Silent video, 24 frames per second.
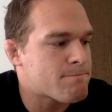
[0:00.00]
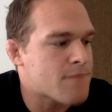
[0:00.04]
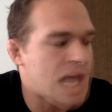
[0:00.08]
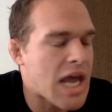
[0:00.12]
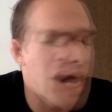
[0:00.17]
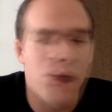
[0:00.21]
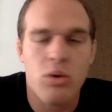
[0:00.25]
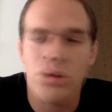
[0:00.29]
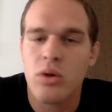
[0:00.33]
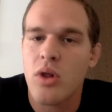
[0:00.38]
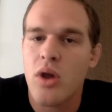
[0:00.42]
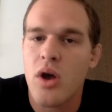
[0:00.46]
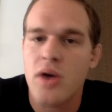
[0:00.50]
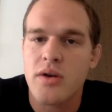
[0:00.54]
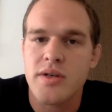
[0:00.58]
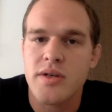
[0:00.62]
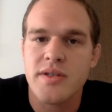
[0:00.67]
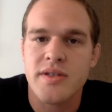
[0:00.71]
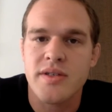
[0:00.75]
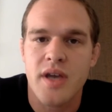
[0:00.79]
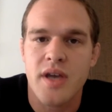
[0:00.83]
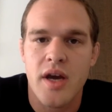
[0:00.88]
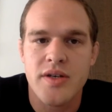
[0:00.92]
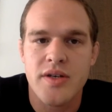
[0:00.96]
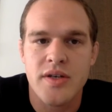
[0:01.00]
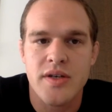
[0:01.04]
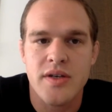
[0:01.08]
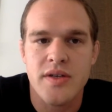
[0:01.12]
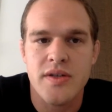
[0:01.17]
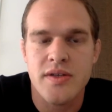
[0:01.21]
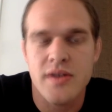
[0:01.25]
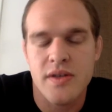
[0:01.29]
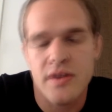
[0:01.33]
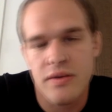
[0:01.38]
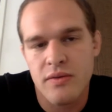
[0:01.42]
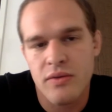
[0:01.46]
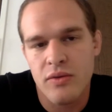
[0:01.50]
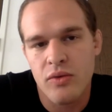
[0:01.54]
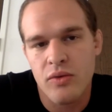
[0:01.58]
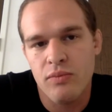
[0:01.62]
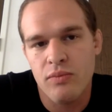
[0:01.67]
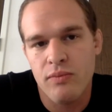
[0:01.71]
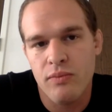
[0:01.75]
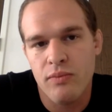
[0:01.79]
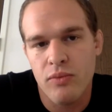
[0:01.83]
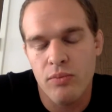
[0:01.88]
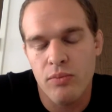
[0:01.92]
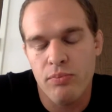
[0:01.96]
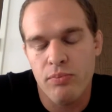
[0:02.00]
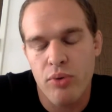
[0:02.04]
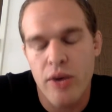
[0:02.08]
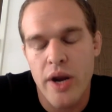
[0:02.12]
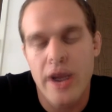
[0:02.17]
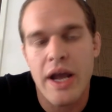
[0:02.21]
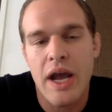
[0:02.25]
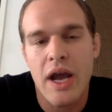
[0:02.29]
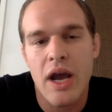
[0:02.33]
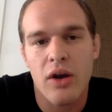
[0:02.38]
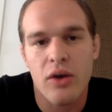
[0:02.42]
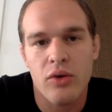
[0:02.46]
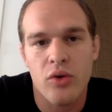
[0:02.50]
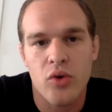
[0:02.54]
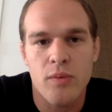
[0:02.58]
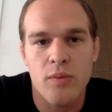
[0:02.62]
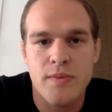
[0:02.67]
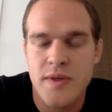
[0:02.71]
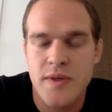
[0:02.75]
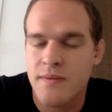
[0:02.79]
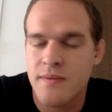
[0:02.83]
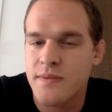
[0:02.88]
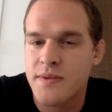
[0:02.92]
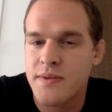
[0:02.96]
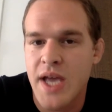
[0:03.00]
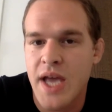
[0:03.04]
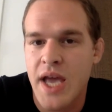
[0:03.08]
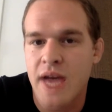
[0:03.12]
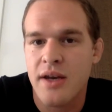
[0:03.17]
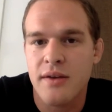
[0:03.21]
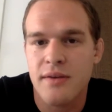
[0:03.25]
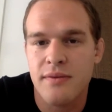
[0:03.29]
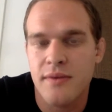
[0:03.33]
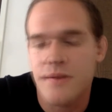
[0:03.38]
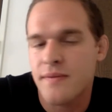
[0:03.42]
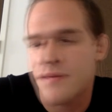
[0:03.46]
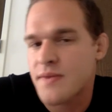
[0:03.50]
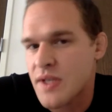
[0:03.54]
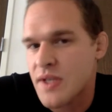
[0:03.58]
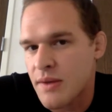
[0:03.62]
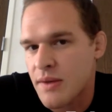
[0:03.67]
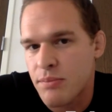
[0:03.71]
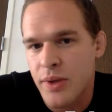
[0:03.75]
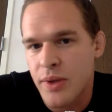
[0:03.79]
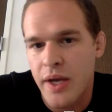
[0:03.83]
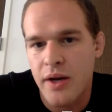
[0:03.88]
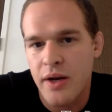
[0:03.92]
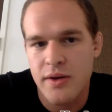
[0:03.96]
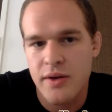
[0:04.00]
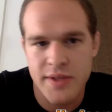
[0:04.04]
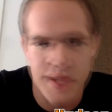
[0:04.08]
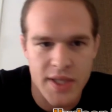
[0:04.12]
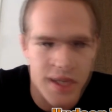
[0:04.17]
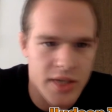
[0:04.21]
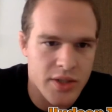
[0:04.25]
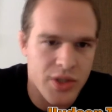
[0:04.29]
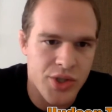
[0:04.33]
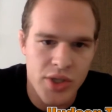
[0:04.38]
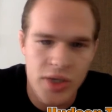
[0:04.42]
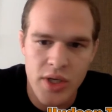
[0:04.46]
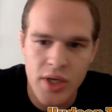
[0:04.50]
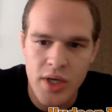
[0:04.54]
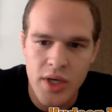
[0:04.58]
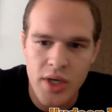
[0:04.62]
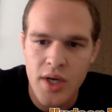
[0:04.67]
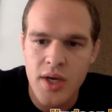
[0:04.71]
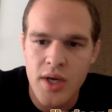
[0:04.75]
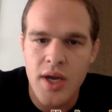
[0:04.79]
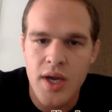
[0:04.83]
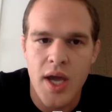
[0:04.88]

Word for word: hour-long discussions and breakout groups of 10 to 15 players each,